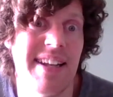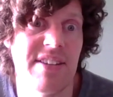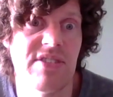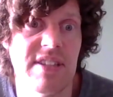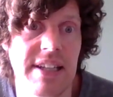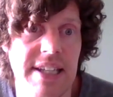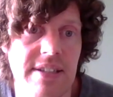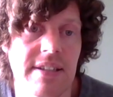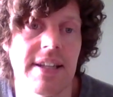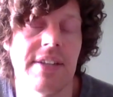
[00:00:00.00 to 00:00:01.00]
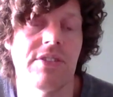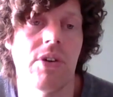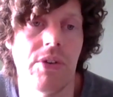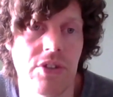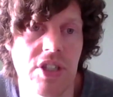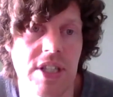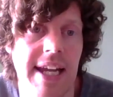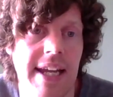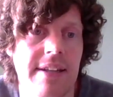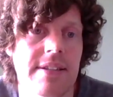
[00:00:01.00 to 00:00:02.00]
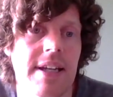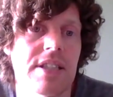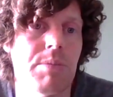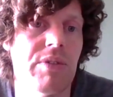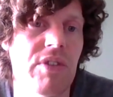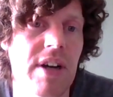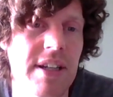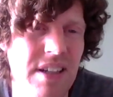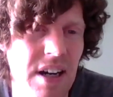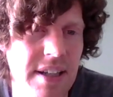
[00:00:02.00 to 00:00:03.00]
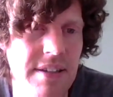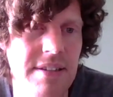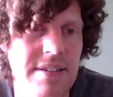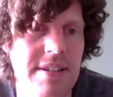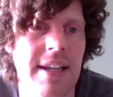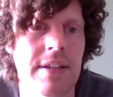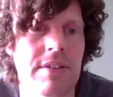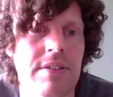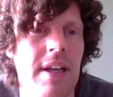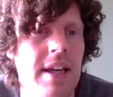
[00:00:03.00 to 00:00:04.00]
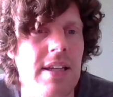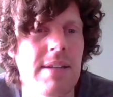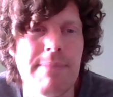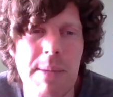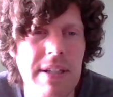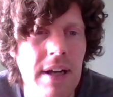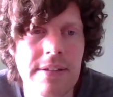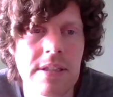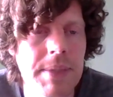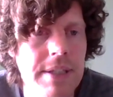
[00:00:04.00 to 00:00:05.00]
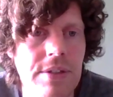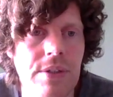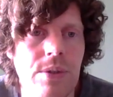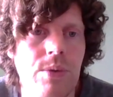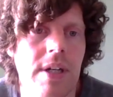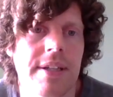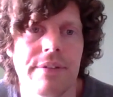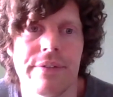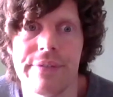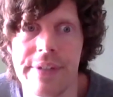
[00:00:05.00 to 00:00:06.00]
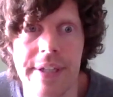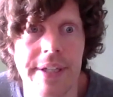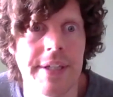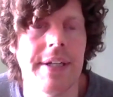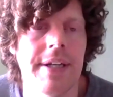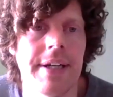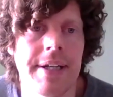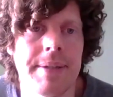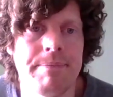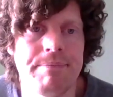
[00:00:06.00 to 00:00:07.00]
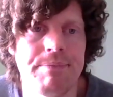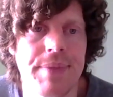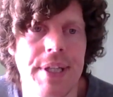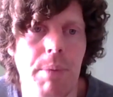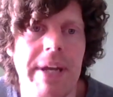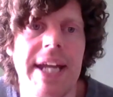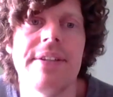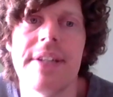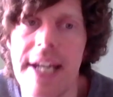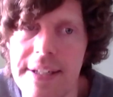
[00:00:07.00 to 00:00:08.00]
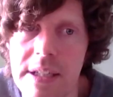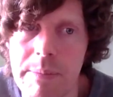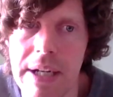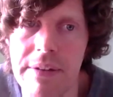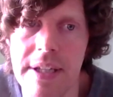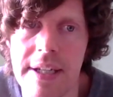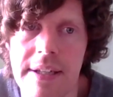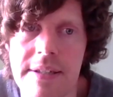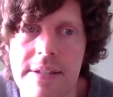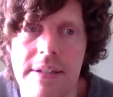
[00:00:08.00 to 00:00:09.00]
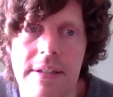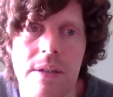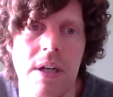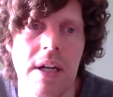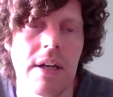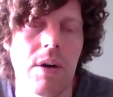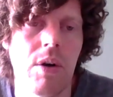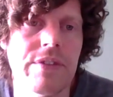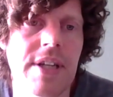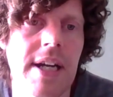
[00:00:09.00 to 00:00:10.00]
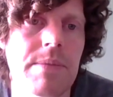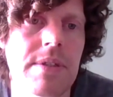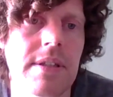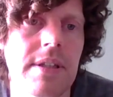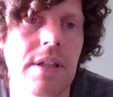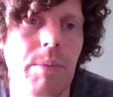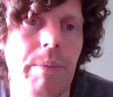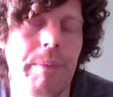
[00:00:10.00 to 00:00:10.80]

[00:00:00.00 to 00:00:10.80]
that is to listen and to understand and to provide guidance and maybe not to be too kind of um, opinionated about things. You know, oftentimes, you know,